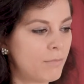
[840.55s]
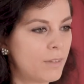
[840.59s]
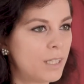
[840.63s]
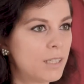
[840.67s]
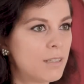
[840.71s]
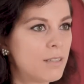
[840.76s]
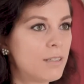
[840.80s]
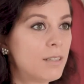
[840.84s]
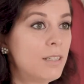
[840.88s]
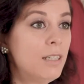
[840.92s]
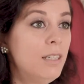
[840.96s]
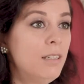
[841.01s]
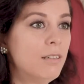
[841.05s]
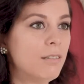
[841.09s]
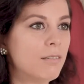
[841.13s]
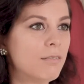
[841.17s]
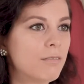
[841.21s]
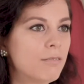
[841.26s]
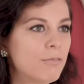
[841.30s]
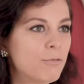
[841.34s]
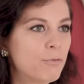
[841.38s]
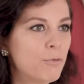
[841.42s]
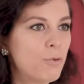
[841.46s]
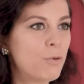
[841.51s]

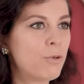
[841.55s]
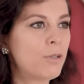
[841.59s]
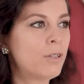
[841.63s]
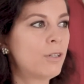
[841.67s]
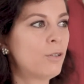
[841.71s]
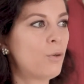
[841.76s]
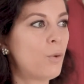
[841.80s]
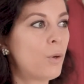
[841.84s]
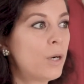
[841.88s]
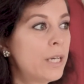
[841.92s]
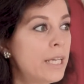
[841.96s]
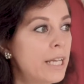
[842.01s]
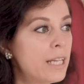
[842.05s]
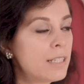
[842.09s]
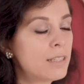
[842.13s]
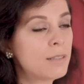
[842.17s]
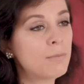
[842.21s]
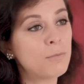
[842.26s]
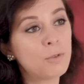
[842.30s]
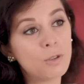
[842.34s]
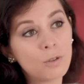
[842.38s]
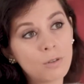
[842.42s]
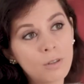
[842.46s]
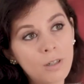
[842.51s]
scene for an
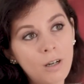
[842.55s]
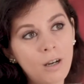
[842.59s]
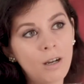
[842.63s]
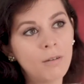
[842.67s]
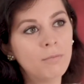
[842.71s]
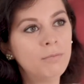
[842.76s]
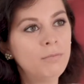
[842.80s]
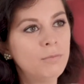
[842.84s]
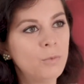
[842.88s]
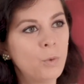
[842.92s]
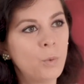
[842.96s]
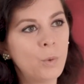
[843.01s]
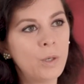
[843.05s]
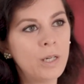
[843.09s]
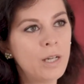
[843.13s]
orgasm to come or